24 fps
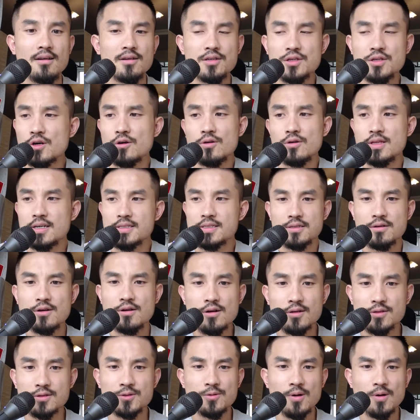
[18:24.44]
it doesn't
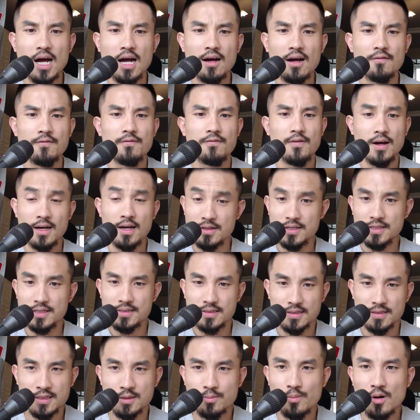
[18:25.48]
hurt to have at least
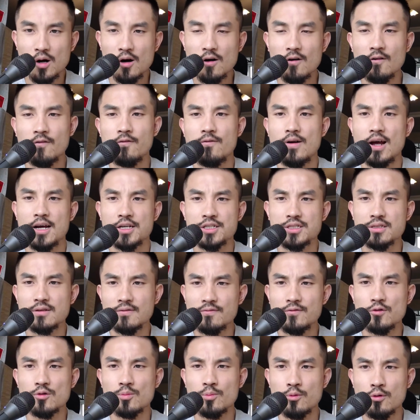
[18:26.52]
a small fraction
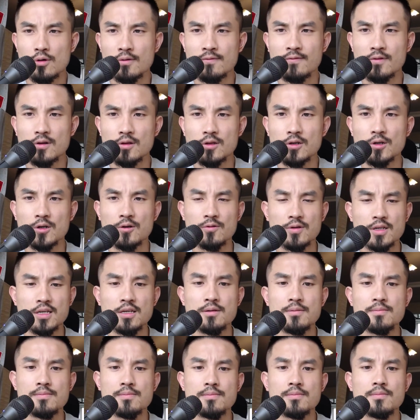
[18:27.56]
of your portfolio
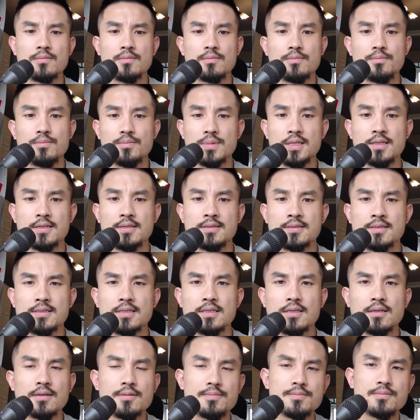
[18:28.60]
in
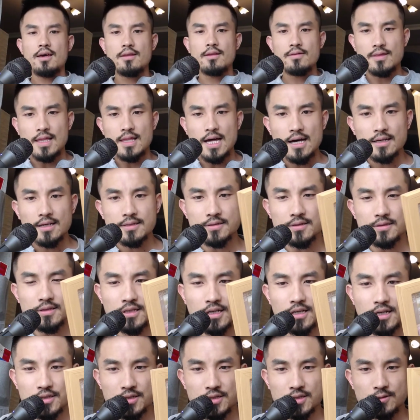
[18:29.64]
BTC. And
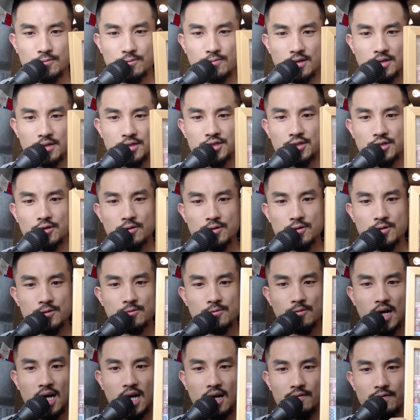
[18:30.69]
lastly, I just want to show you,
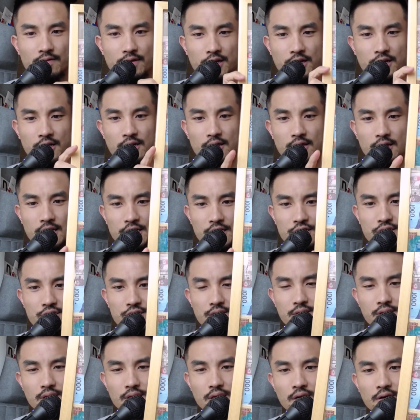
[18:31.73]
I have a
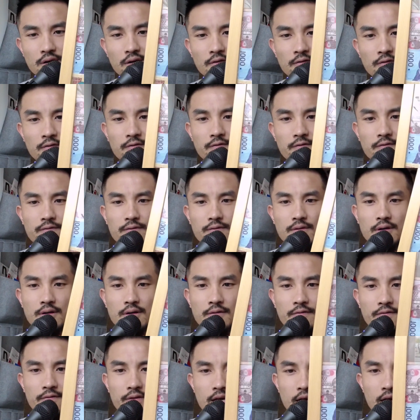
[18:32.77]
collection of
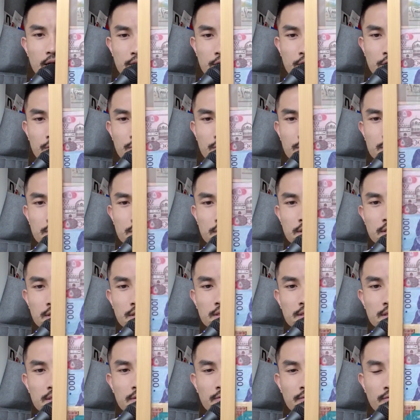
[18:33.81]
fiat
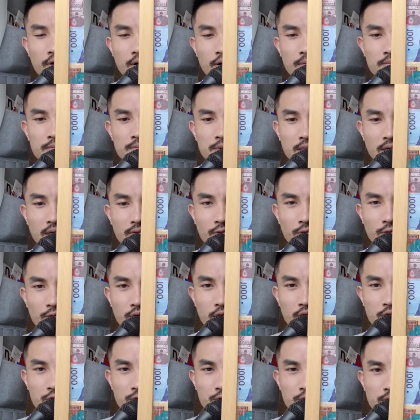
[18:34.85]
currencies from several
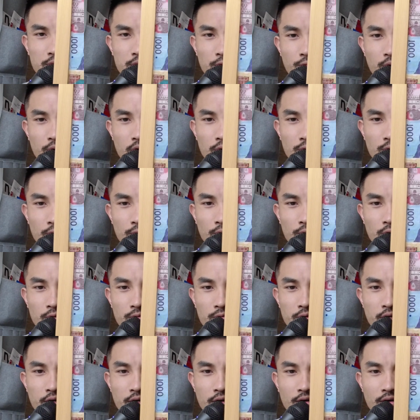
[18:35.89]
countries around the world
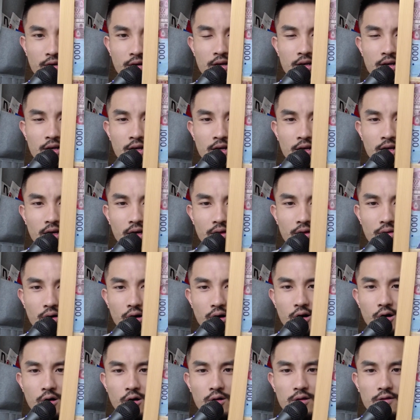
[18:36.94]
here. And
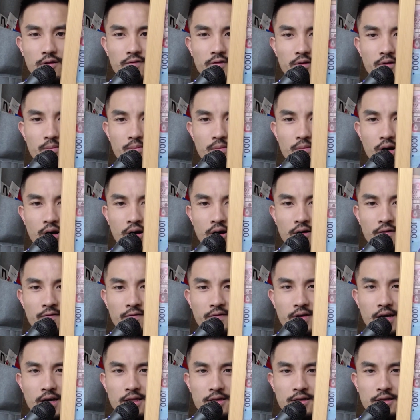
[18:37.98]
all of them are
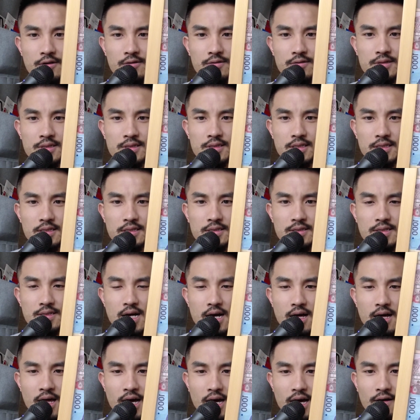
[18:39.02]
fiat currencies
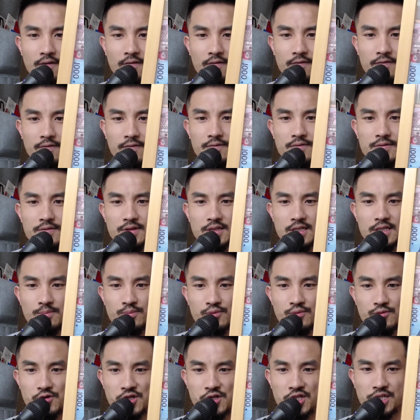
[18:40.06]
that have
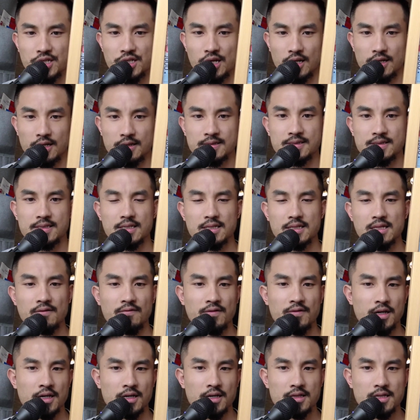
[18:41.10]
depreciated
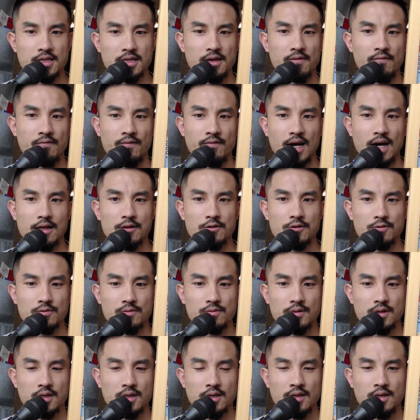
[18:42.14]
significantly in value.
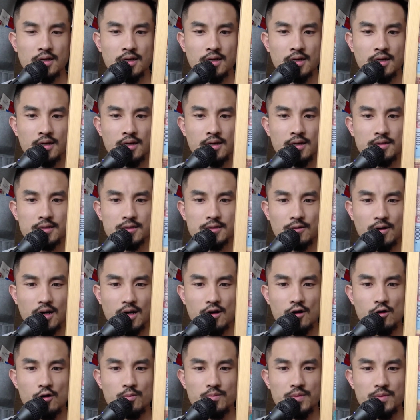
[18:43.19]
So I
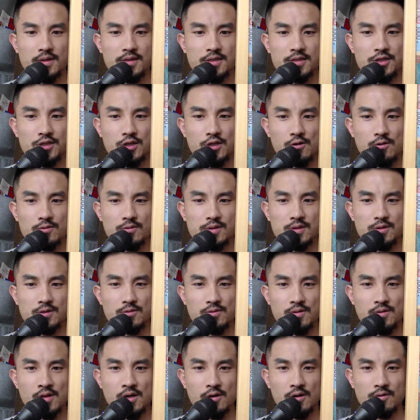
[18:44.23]
hope this shows
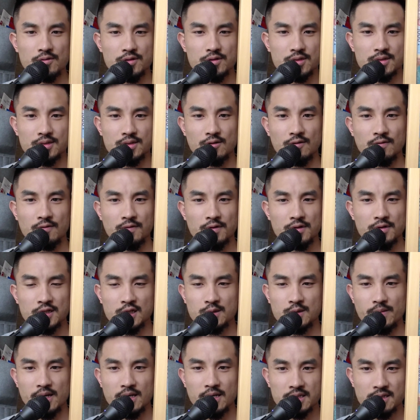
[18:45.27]
you, just over the
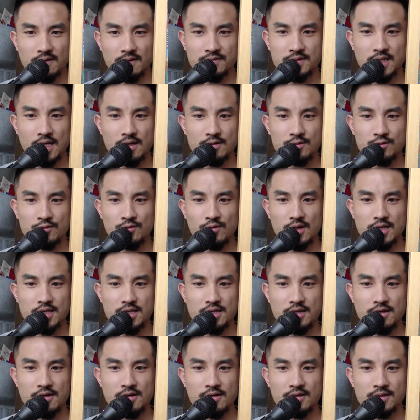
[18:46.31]
space of 10, 20
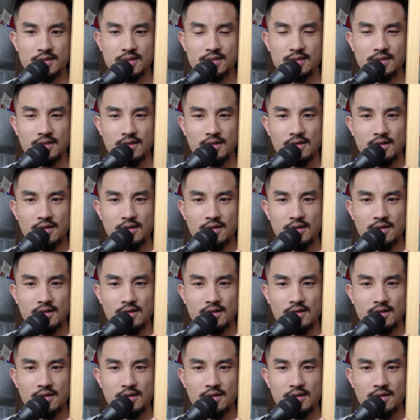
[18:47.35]
years,